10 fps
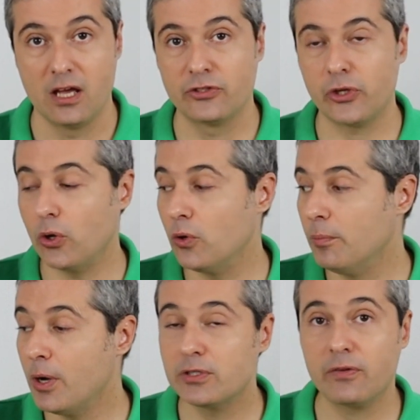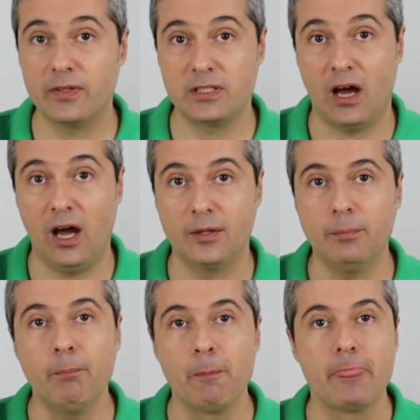So most of the
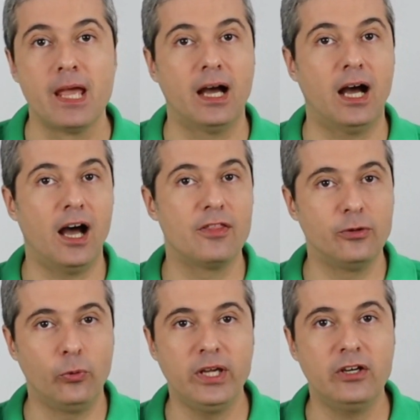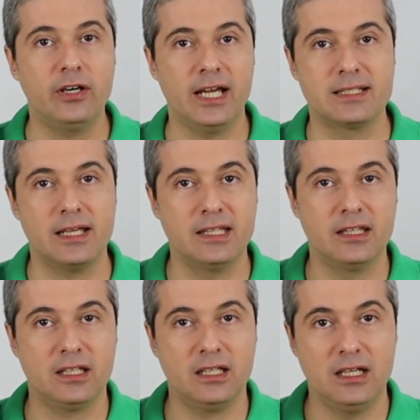time, the reader is in
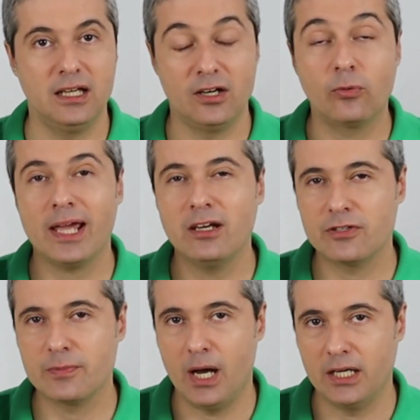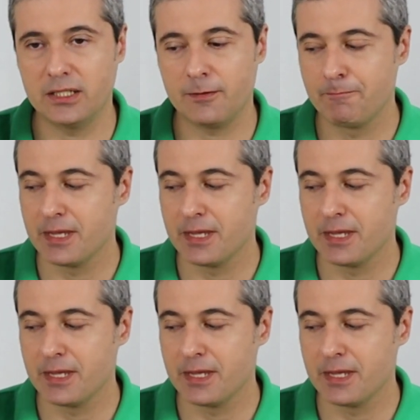the narrator's mind.